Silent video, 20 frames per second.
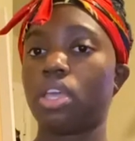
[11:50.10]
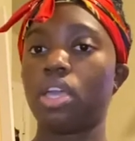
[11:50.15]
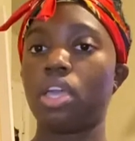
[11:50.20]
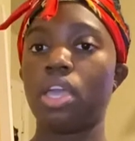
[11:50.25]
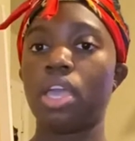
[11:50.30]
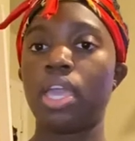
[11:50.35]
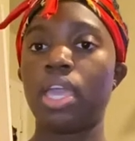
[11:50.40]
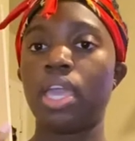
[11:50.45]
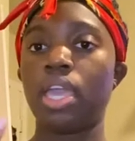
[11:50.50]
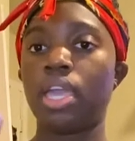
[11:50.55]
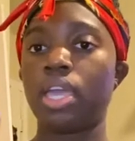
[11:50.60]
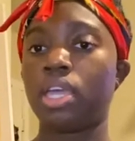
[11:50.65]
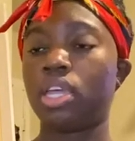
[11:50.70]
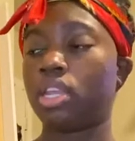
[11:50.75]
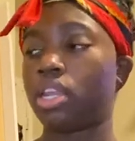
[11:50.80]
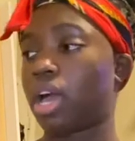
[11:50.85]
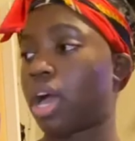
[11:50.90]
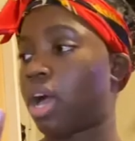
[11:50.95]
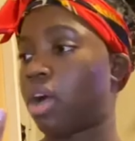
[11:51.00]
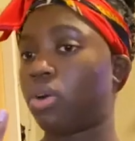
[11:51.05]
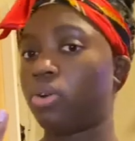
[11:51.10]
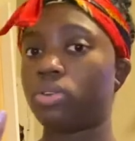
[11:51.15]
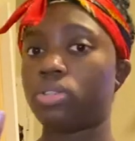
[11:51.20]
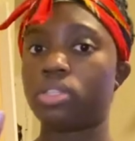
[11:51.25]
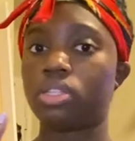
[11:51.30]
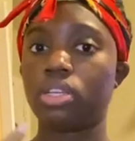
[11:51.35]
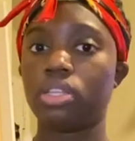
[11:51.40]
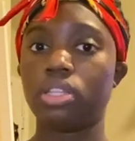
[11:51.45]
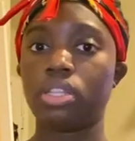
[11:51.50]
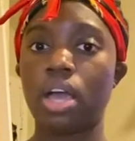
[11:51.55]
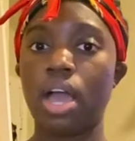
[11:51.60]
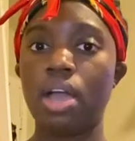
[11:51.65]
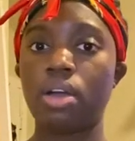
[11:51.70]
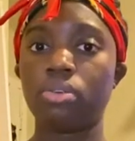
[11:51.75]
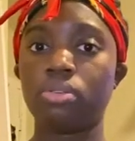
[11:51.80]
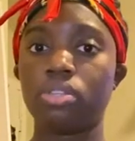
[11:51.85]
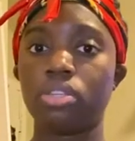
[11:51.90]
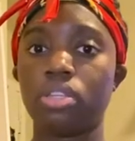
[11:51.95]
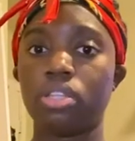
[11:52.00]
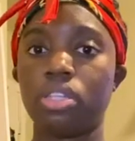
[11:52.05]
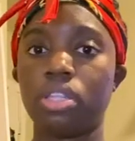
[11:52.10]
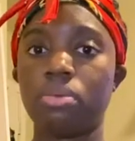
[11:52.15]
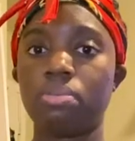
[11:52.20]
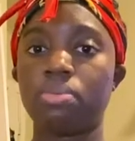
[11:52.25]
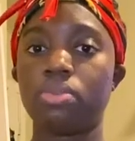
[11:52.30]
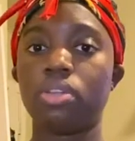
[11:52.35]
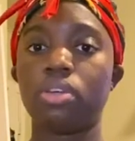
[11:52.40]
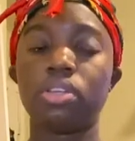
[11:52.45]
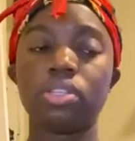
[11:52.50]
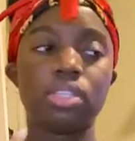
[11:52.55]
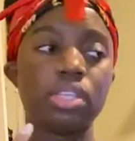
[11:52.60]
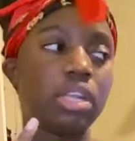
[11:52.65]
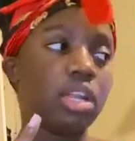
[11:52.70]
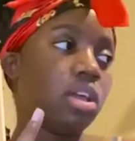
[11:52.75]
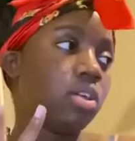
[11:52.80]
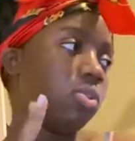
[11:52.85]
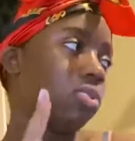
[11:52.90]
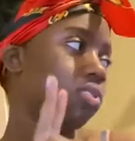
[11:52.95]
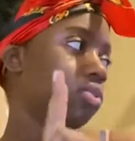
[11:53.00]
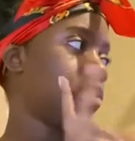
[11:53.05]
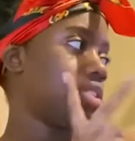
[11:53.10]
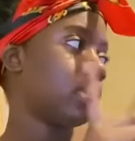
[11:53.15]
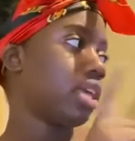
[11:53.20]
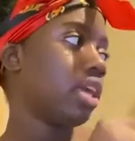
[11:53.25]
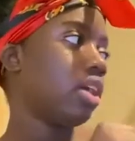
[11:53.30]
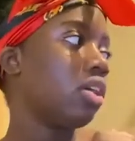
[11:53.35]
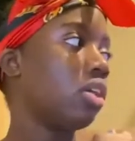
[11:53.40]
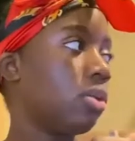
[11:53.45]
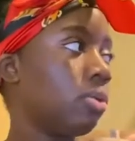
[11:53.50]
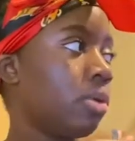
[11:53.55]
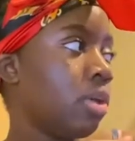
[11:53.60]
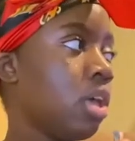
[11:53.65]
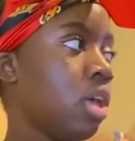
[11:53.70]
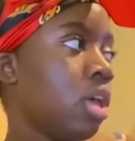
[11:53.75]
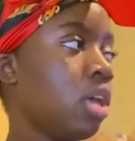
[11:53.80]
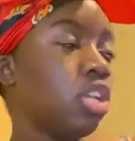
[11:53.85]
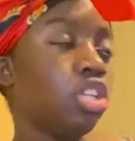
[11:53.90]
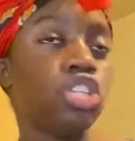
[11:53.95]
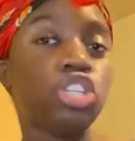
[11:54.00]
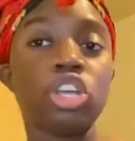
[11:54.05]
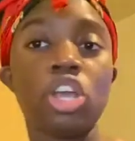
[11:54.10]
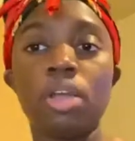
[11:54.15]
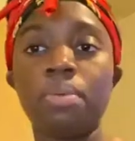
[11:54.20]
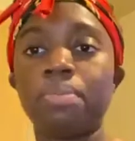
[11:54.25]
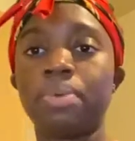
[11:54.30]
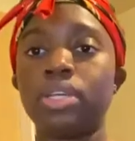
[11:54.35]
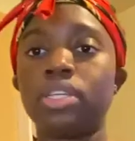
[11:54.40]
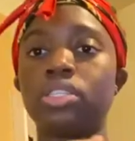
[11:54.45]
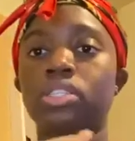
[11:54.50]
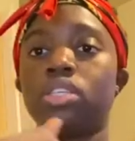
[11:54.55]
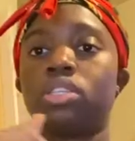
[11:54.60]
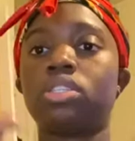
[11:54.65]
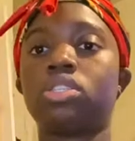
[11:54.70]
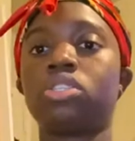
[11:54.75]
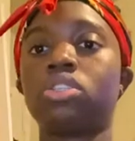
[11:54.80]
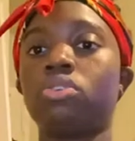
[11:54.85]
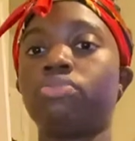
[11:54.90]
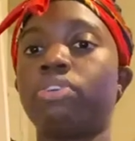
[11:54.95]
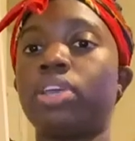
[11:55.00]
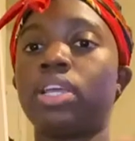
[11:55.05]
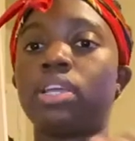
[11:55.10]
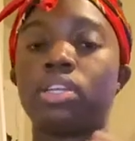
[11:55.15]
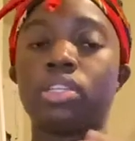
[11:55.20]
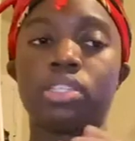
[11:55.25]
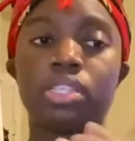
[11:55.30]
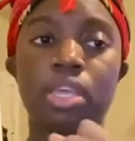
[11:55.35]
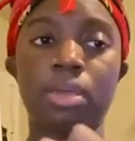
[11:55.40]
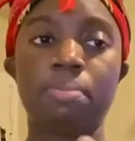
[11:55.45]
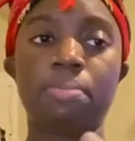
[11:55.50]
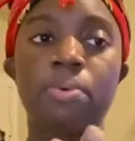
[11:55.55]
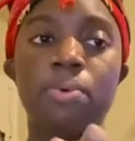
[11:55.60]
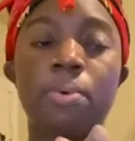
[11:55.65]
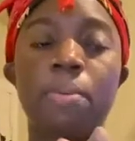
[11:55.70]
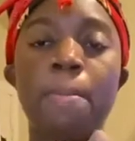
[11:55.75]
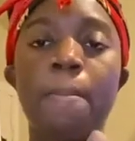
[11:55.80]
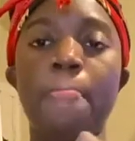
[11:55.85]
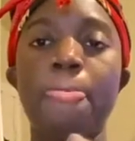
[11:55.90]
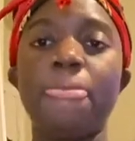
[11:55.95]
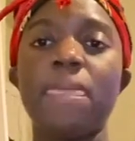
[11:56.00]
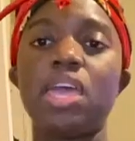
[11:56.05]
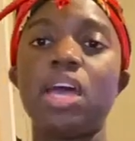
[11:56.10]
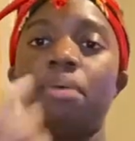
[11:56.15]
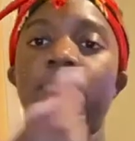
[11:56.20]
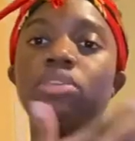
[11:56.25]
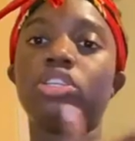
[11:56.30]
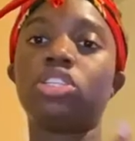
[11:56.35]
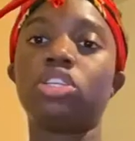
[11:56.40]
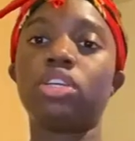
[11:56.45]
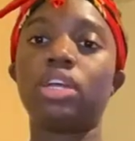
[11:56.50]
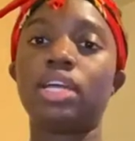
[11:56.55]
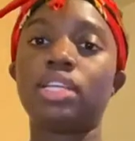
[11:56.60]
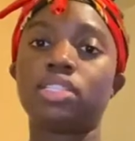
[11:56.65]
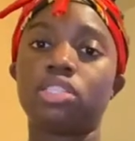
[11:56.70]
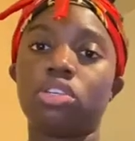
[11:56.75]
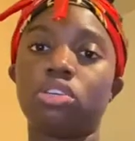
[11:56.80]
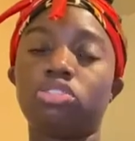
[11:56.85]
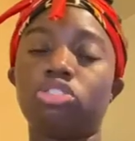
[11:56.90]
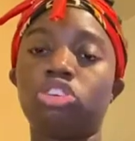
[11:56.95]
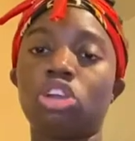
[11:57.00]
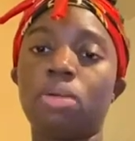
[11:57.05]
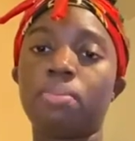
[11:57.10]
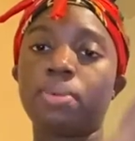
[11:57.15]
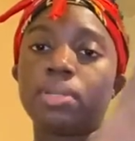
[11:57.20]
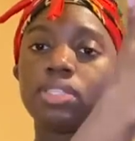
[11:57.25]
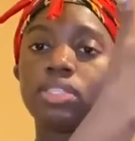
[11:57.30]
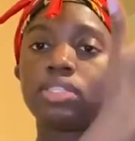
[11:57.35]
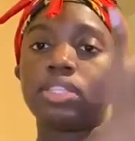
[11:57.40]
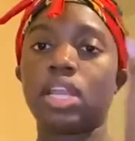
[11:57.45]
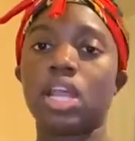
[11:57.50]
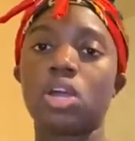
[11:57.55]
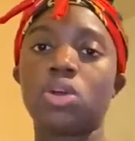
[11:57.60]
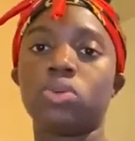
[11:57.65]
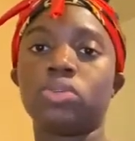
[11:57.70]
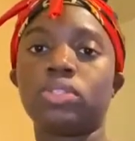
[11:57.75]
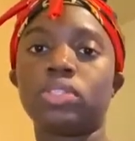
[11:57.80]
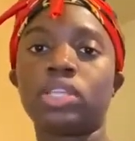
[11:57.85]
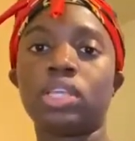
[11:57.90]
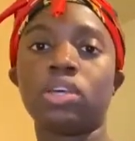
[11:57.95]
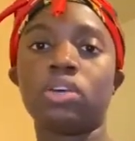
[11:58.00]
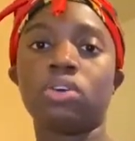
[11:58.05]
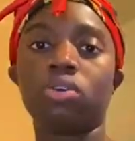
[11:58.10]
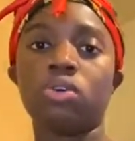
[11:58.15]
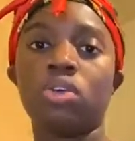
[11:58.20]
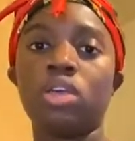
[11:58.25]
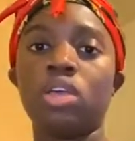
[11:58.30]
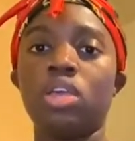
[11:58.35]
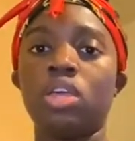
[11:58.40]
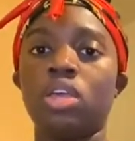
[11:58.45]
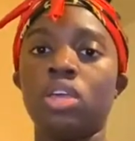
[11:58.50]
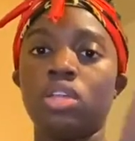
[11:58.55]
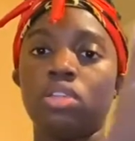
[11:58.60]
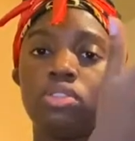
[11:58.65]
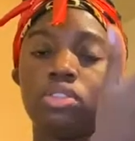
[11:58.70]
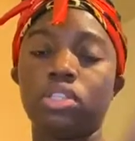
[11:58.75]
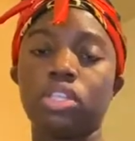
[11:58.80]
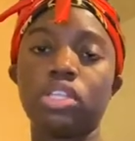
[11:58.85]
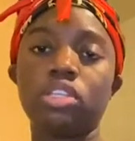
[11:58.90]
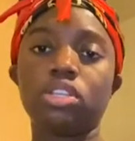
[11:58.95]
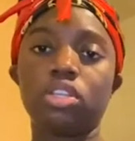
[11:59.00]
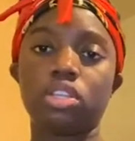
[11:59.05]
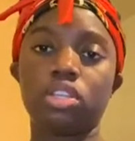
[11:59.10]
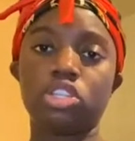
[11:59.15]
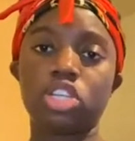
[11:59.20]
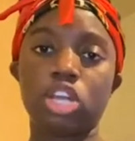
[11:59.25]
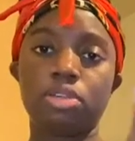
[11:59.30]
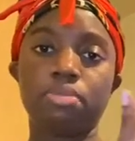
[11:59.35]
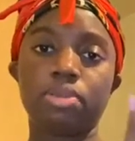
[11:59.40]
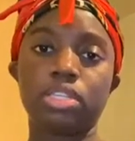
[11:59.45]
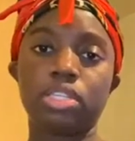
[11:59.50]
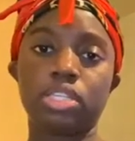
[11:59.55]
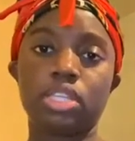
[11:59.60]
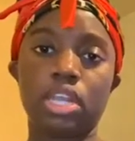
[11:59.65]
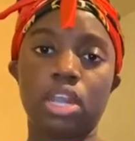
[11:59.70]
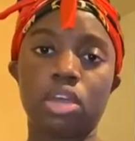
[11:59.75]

I wholesale lip gloss and I wholesale charm bracelets. So, for example, I'm going to show you guys the charm bracelets that I wholesale. These are the charm bracelets that I